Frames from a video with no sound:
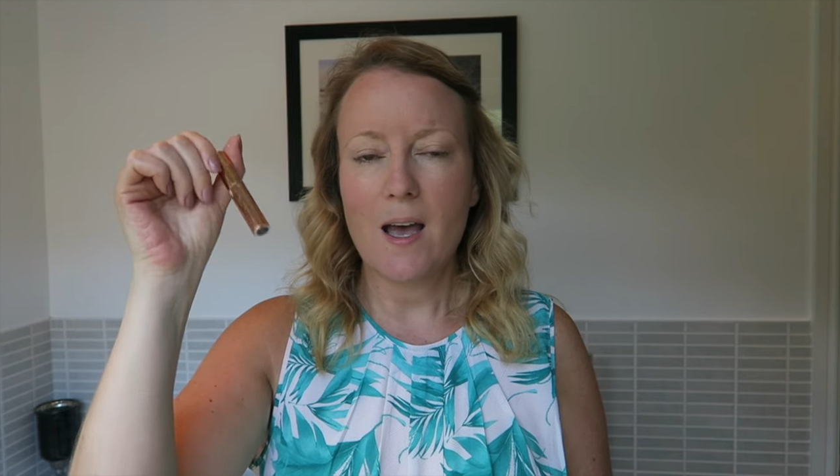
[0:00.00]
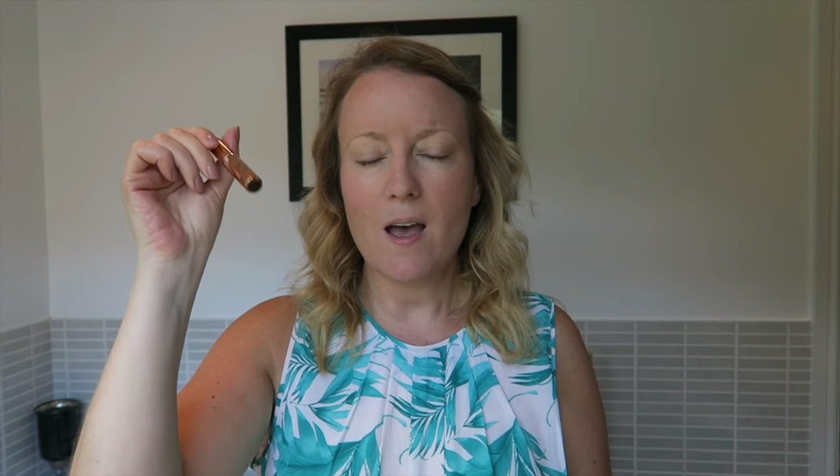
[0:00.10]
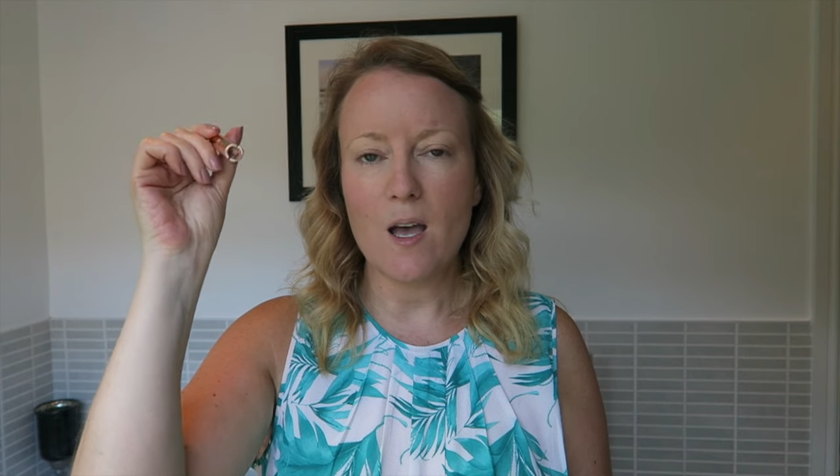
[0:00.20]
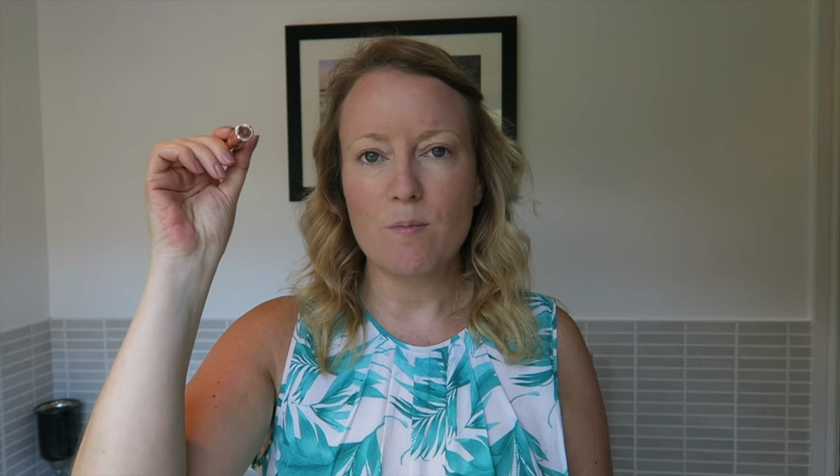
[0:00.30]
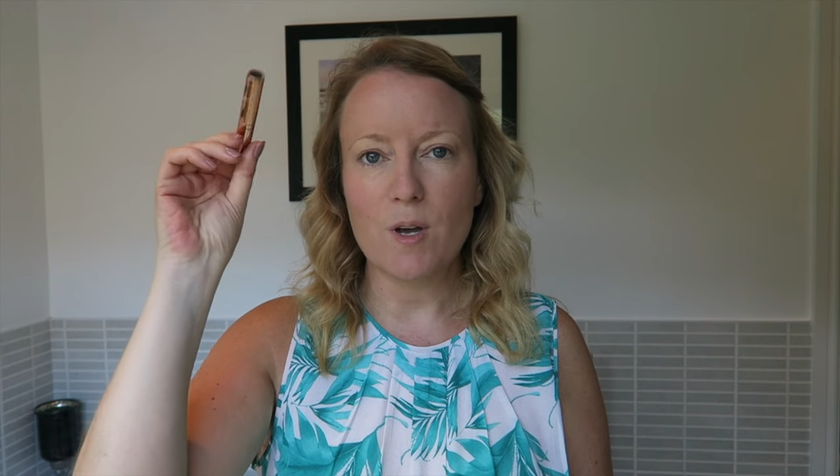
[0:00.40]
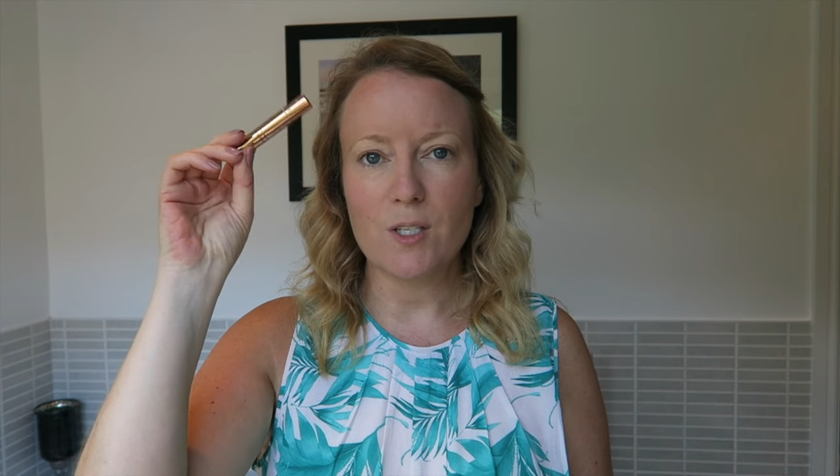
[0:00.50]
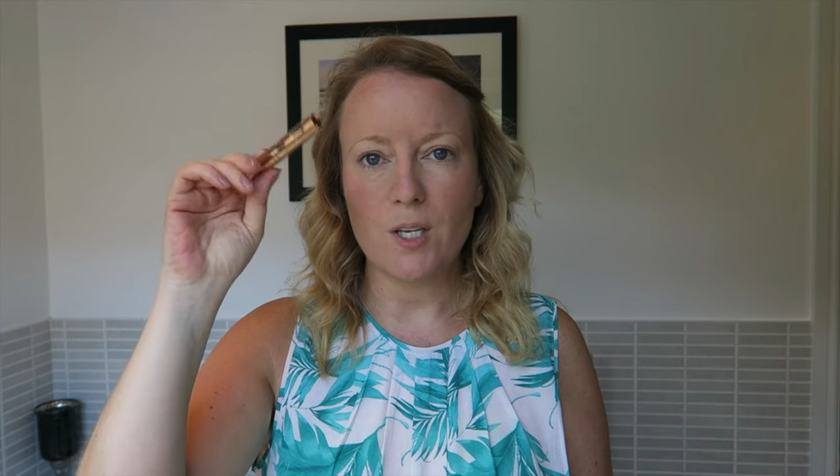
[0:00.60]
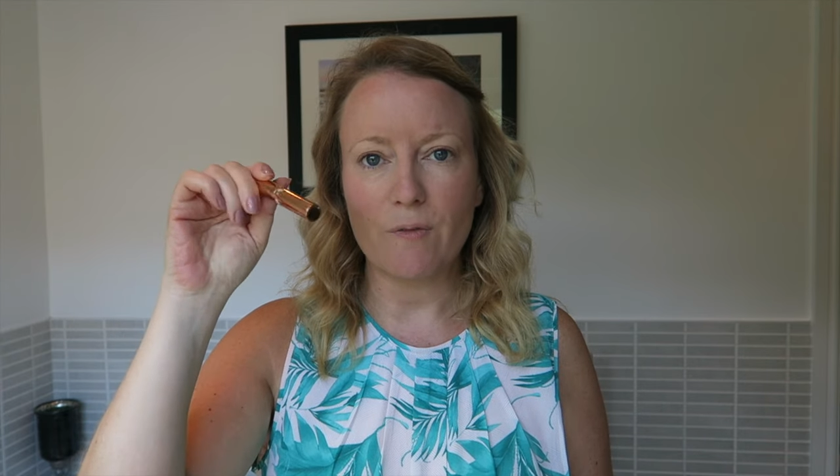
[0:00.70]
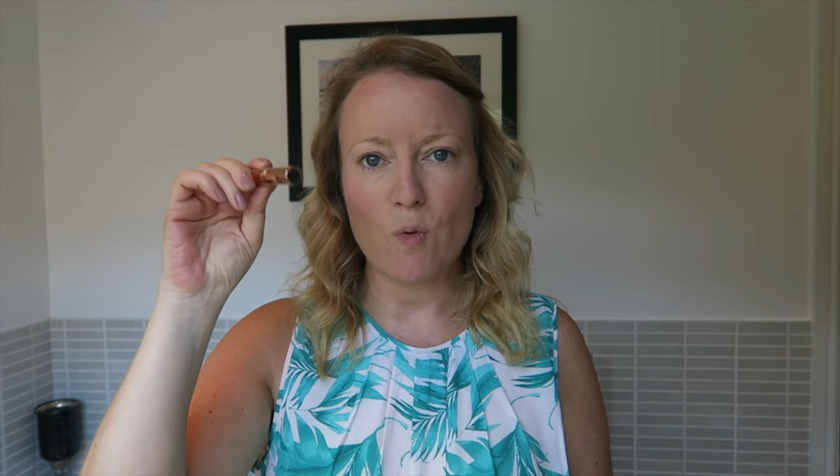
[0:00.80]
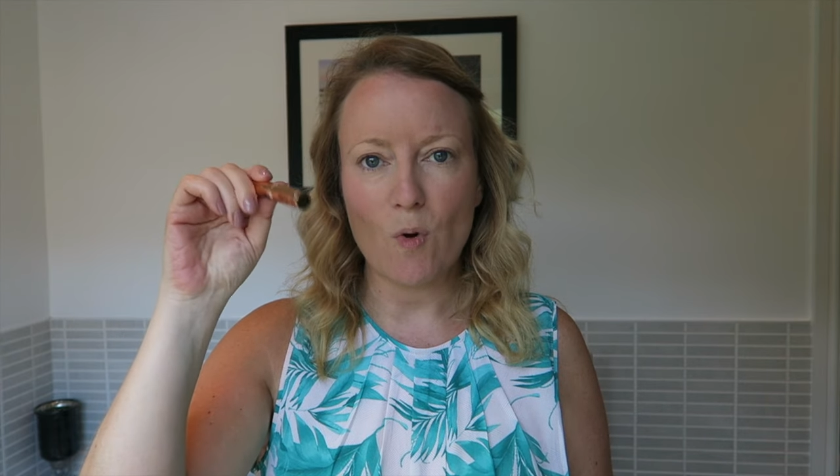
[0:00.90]
um,
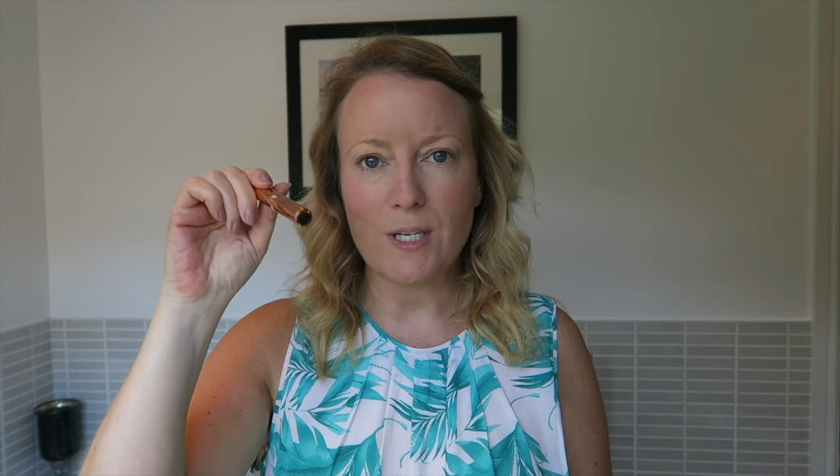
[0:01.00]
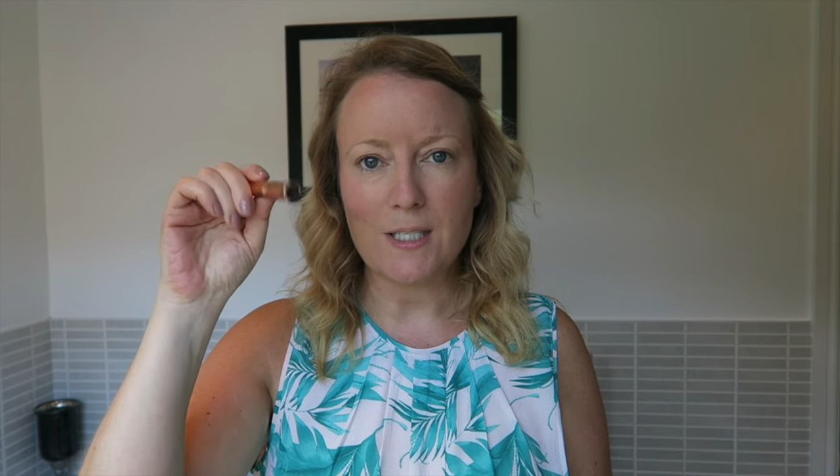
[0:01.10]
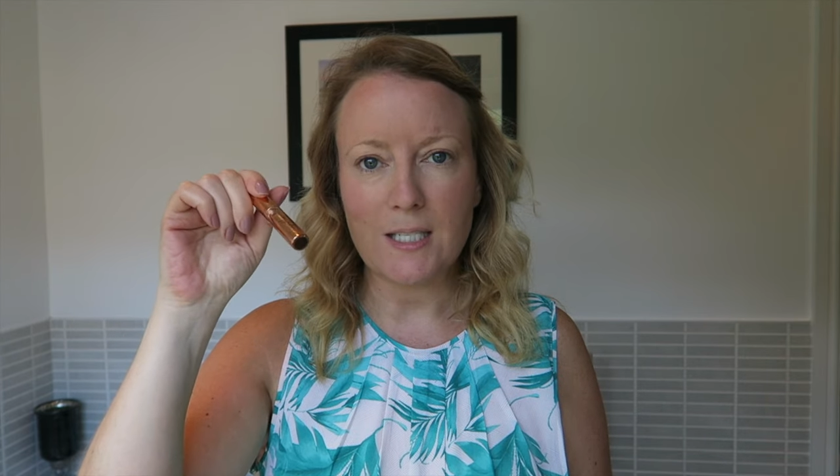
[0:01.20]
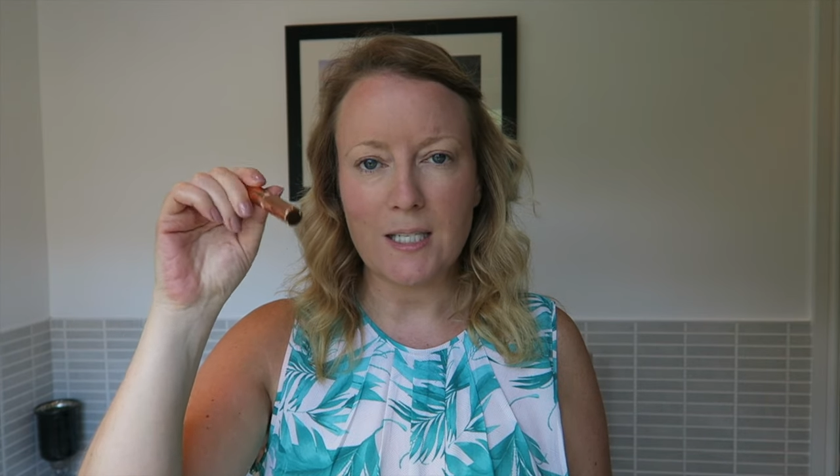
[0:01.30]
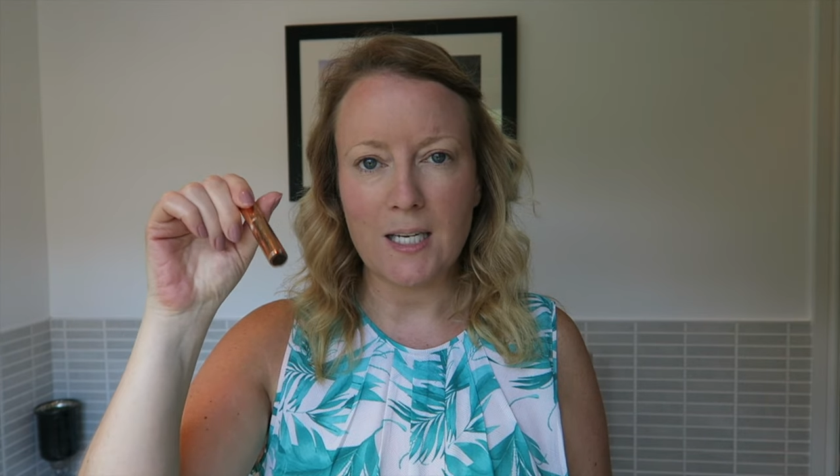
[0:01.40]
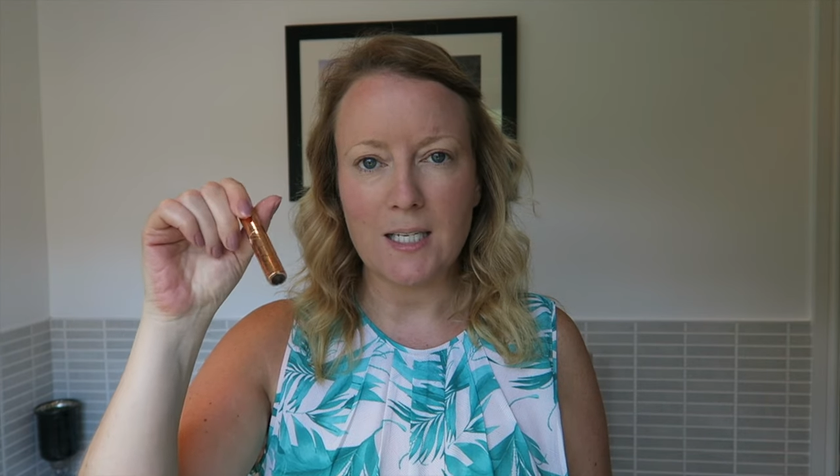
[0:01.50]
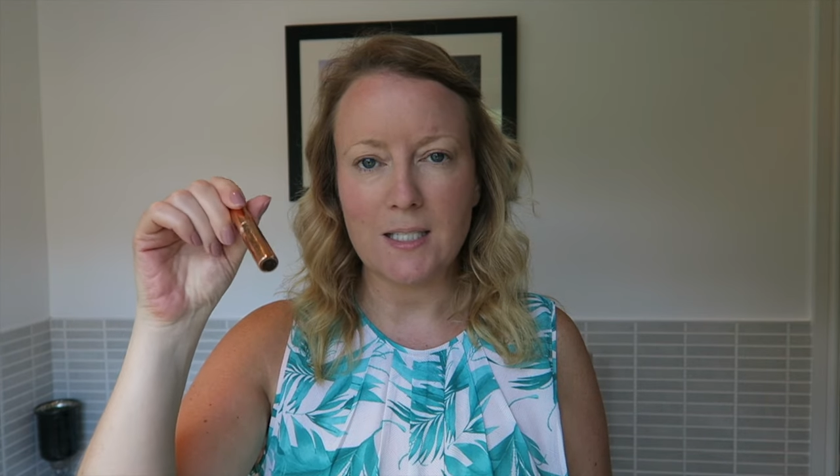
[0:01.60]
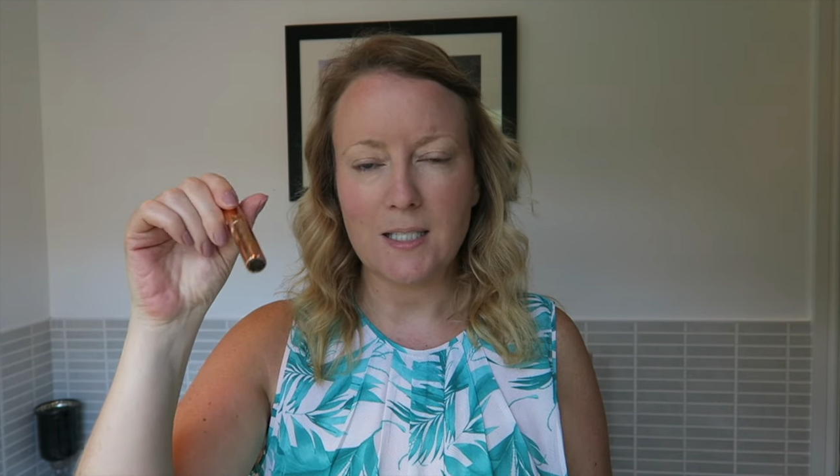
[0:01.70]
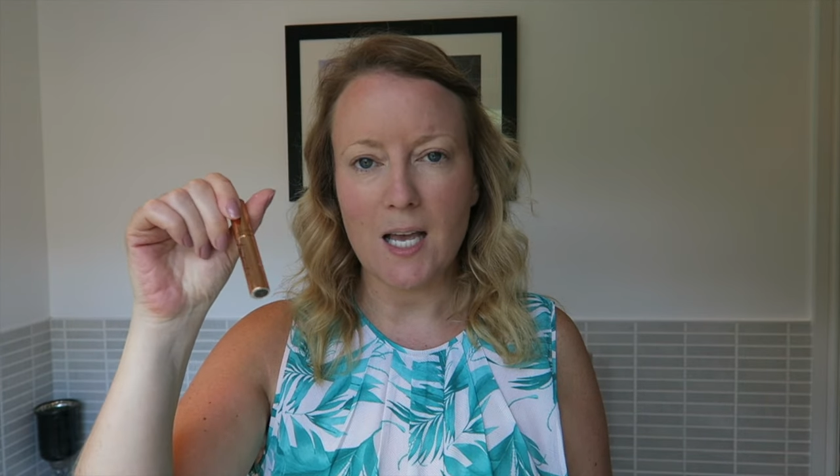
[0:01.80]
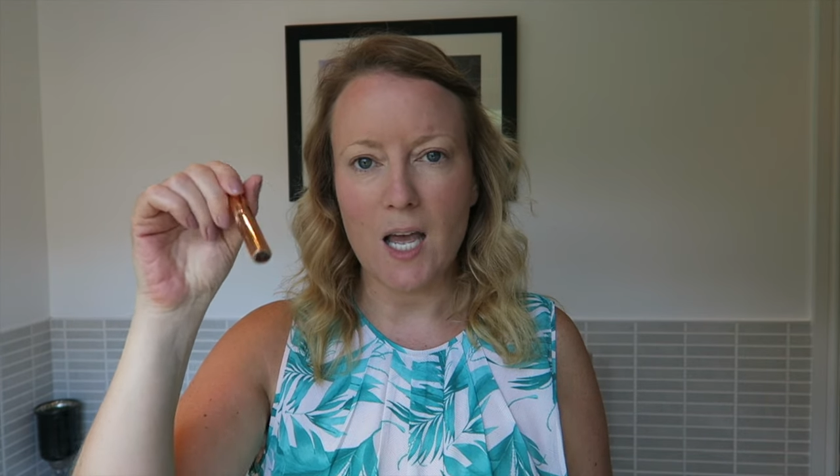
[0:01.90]
so if you want to see this,